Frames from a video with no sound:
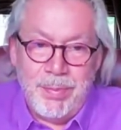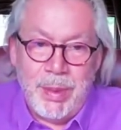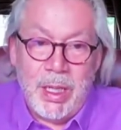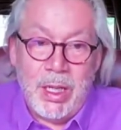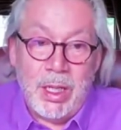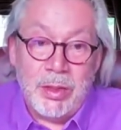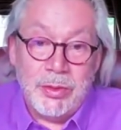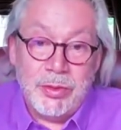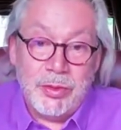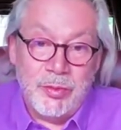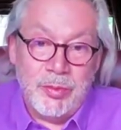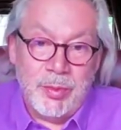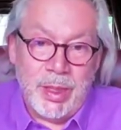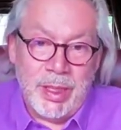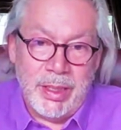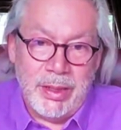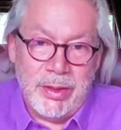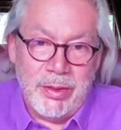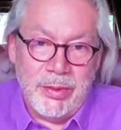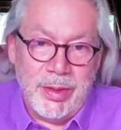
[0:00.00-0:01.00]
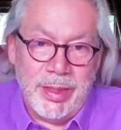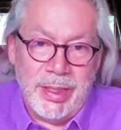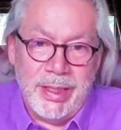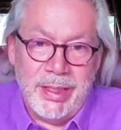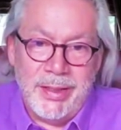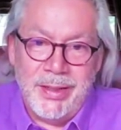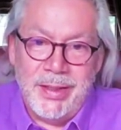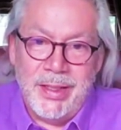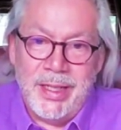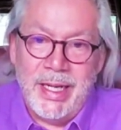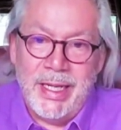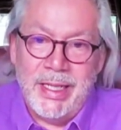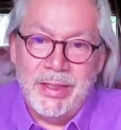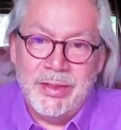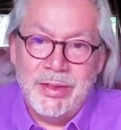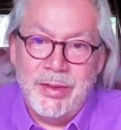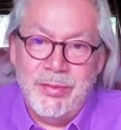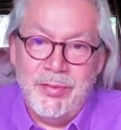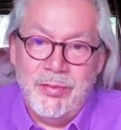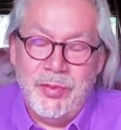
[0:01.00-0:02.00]
part of my career
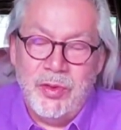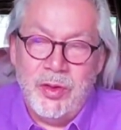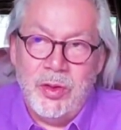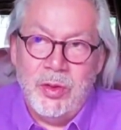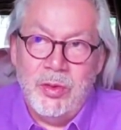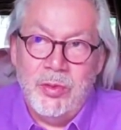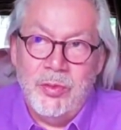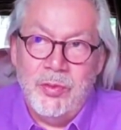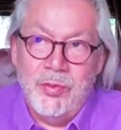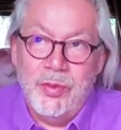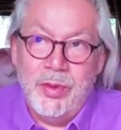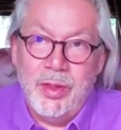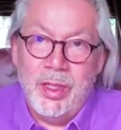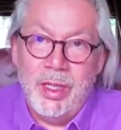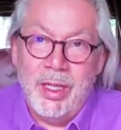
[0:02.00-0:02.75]
has involved